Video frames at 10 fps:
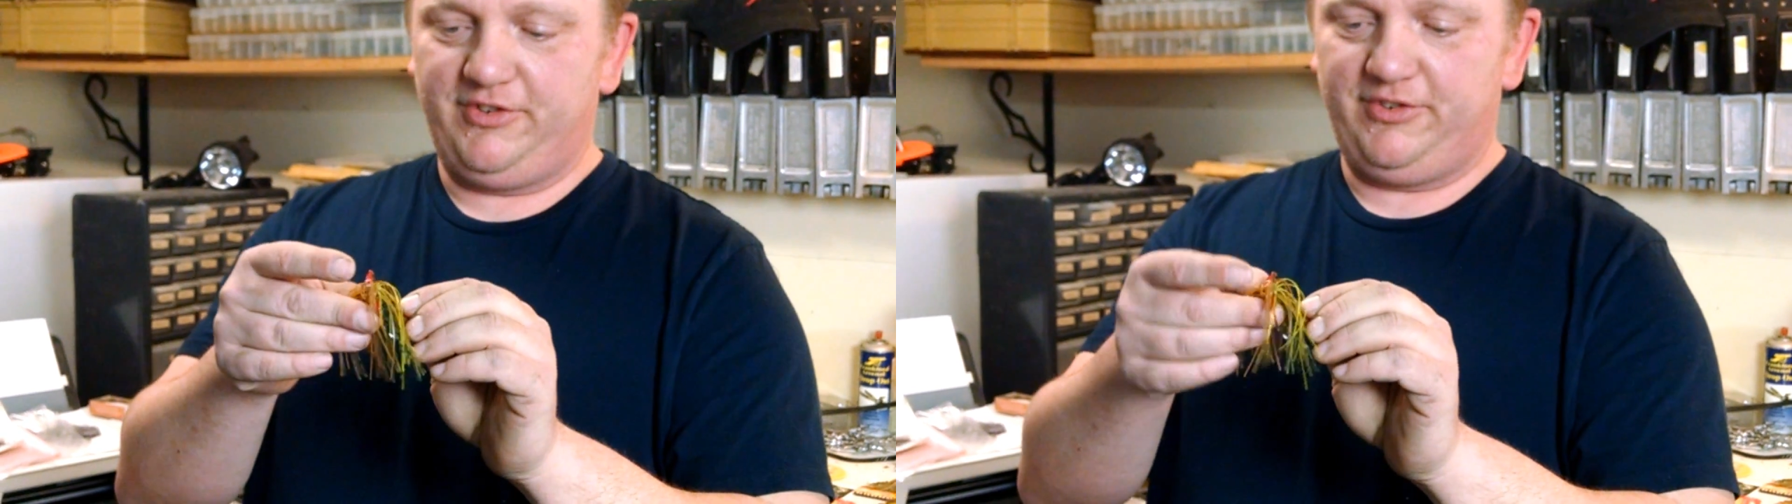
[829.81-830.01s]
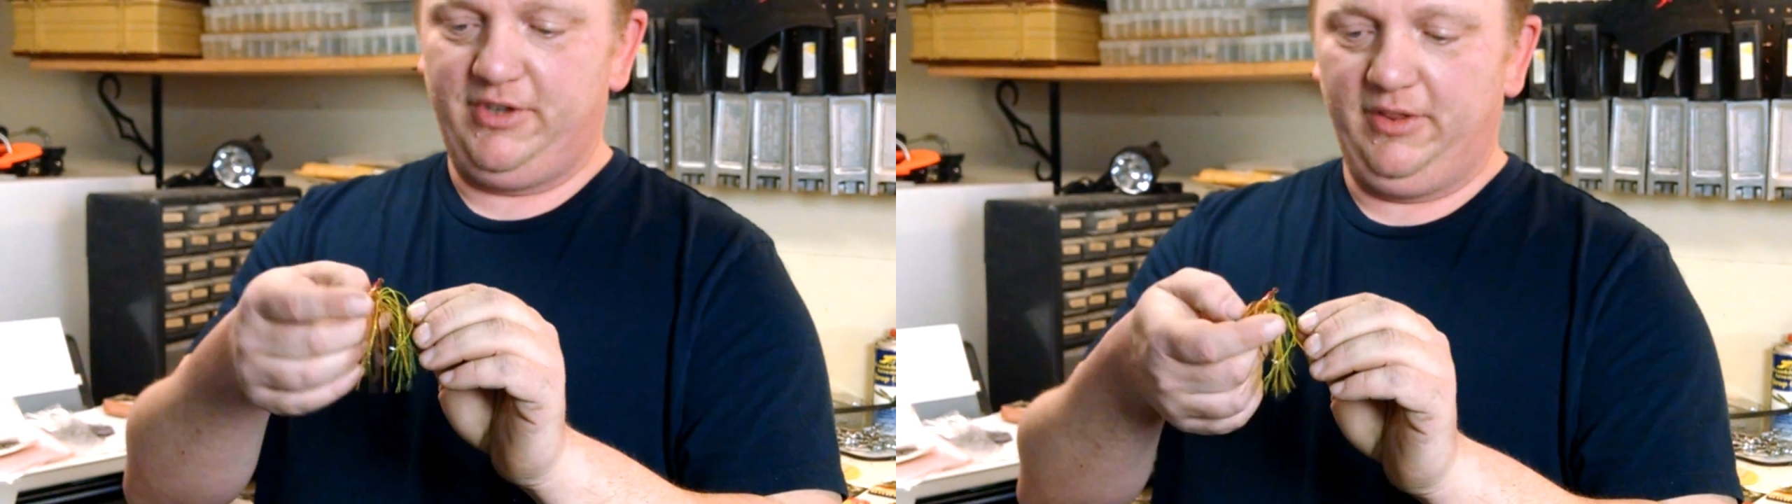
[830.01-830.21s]

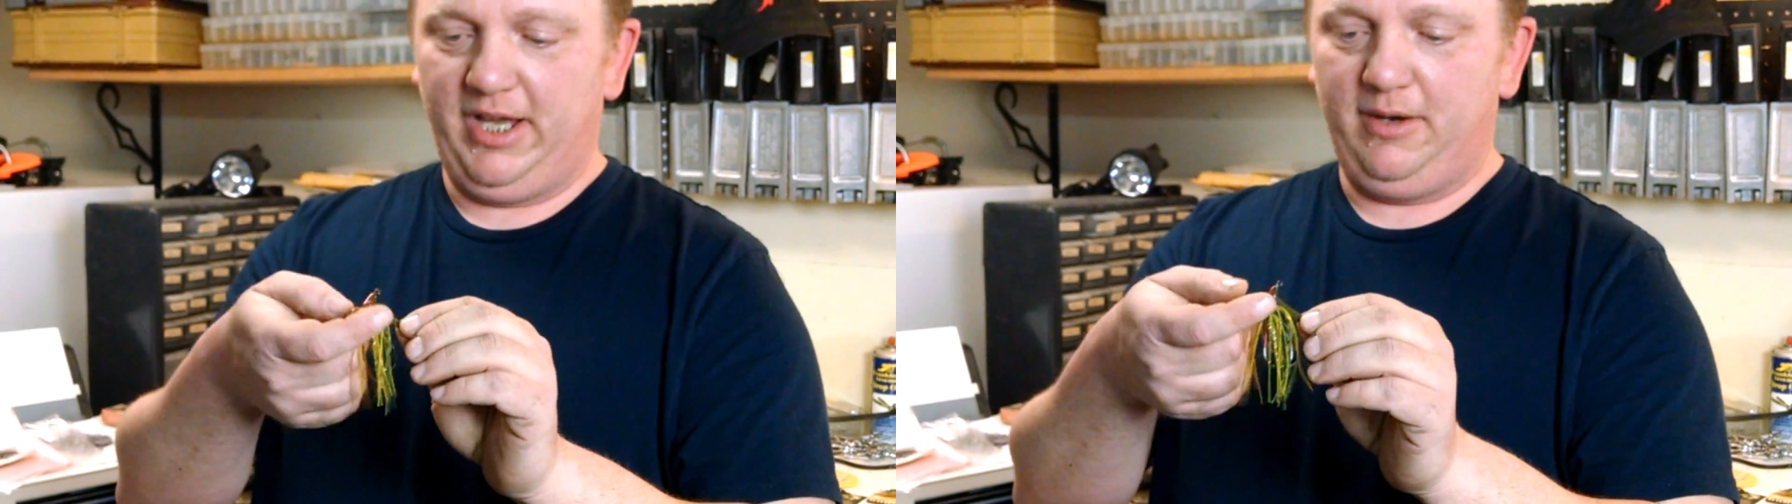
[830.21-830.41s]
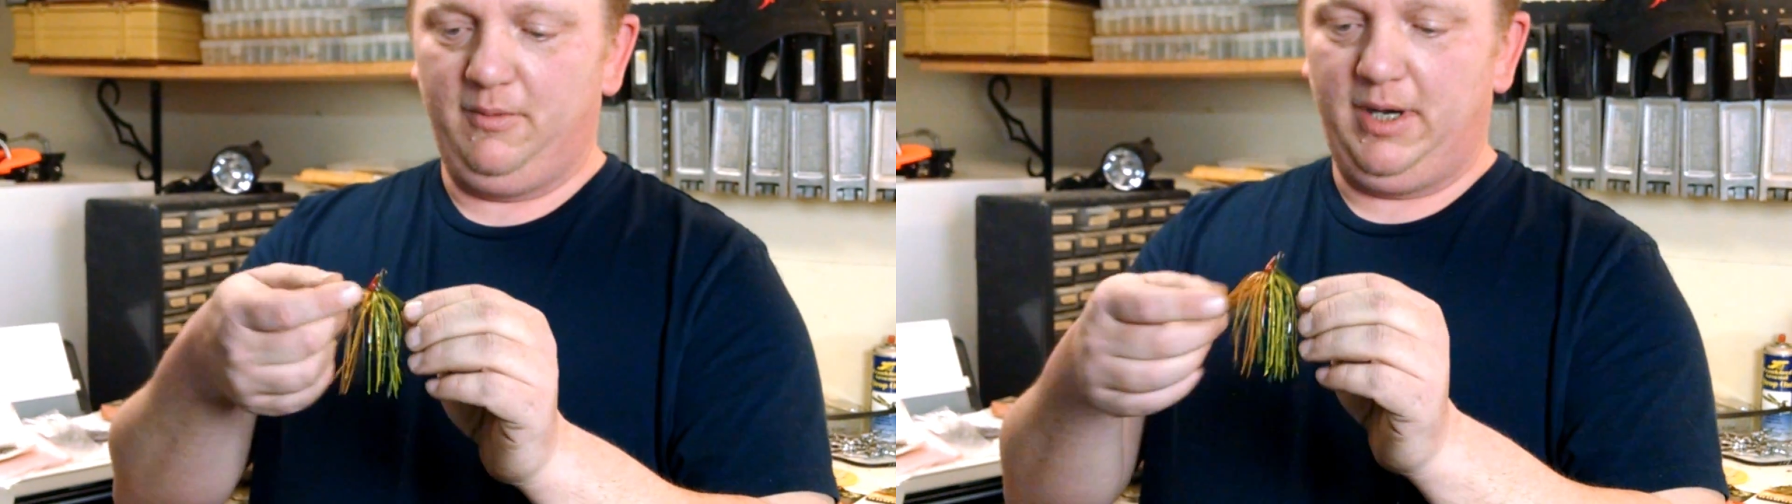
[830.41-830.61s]
It's
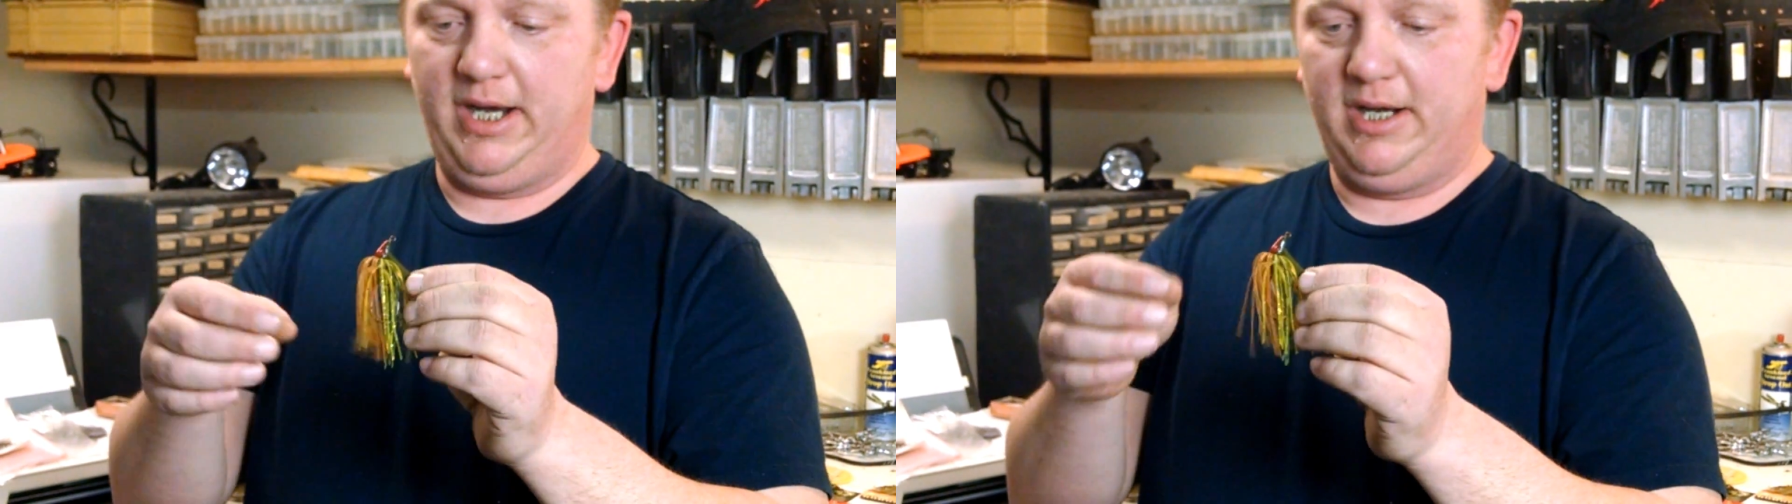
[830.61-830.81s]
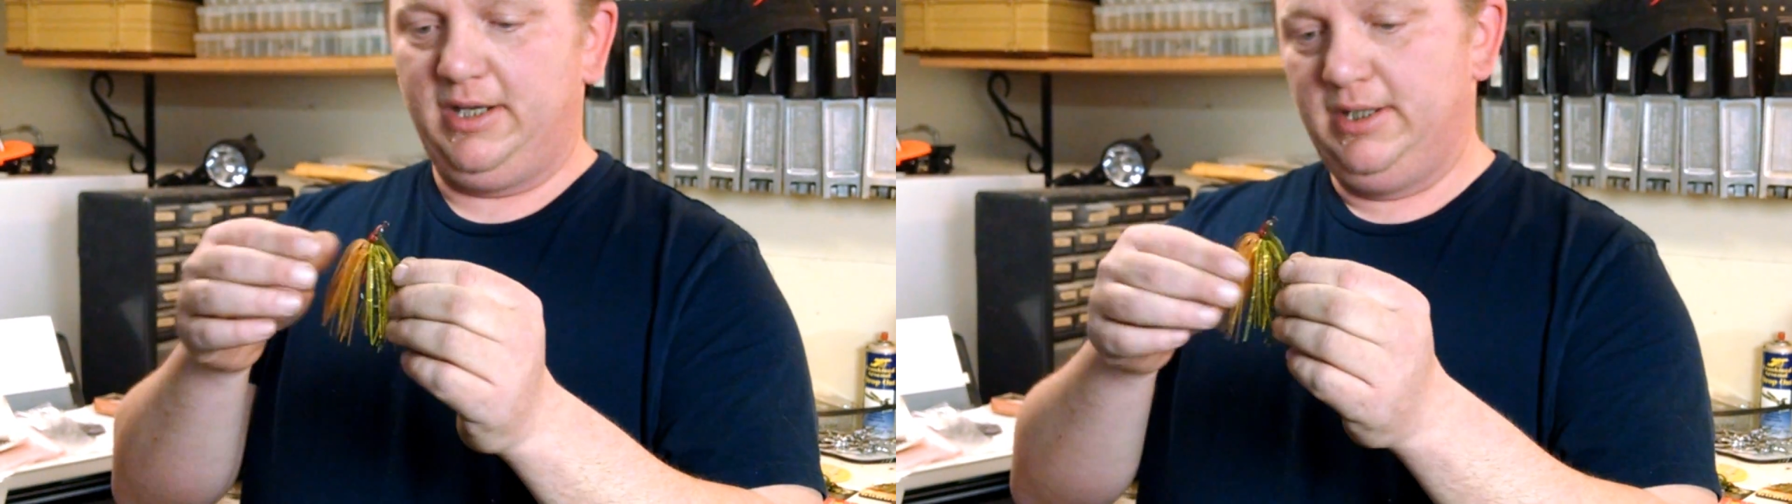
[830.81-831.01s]
the light
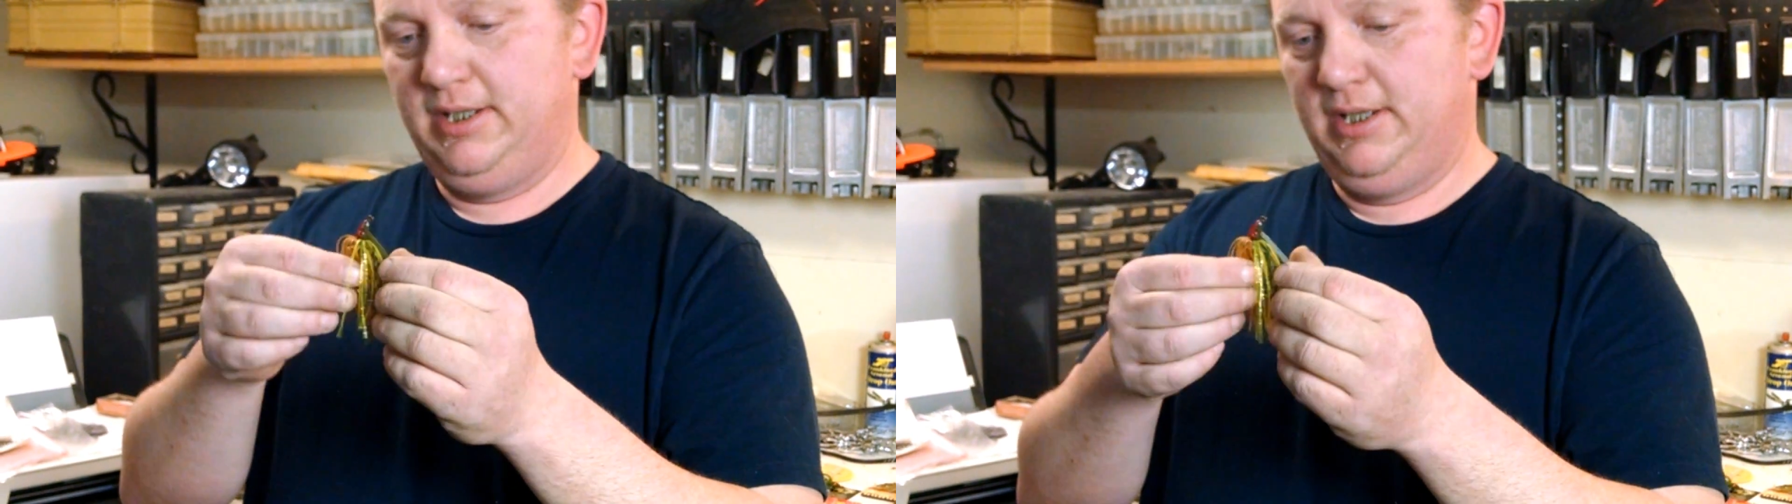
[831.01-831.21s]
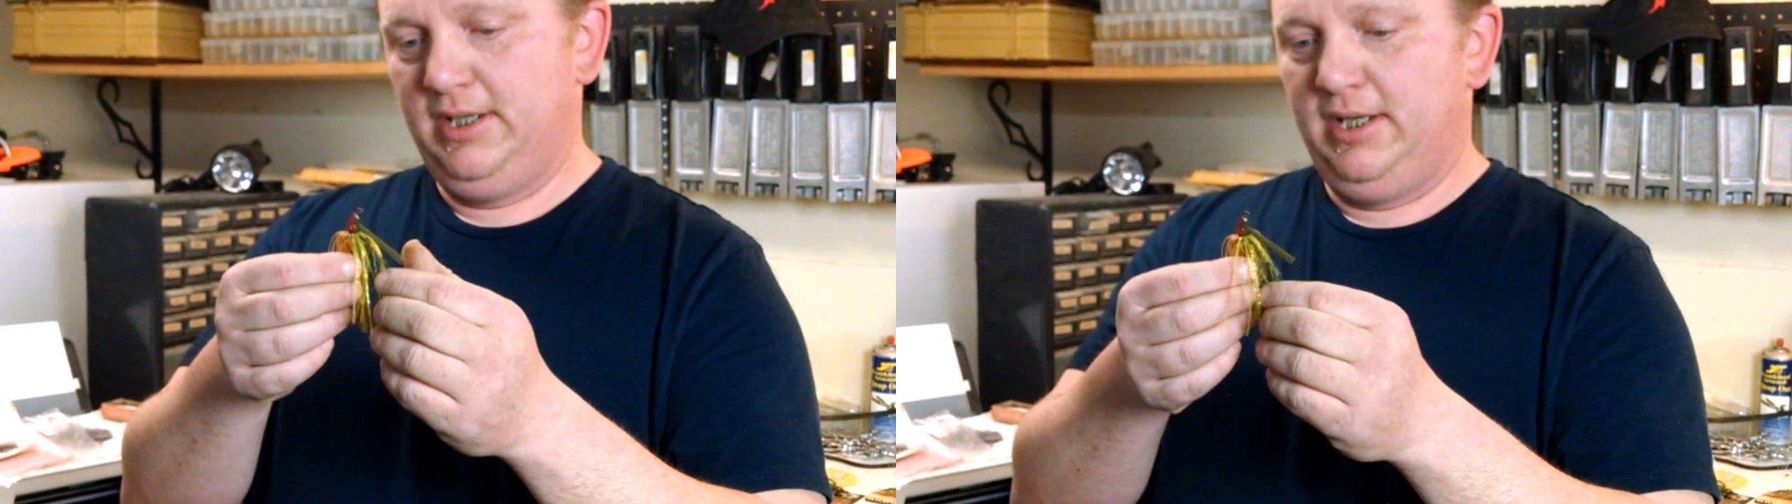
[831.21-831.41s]
wire.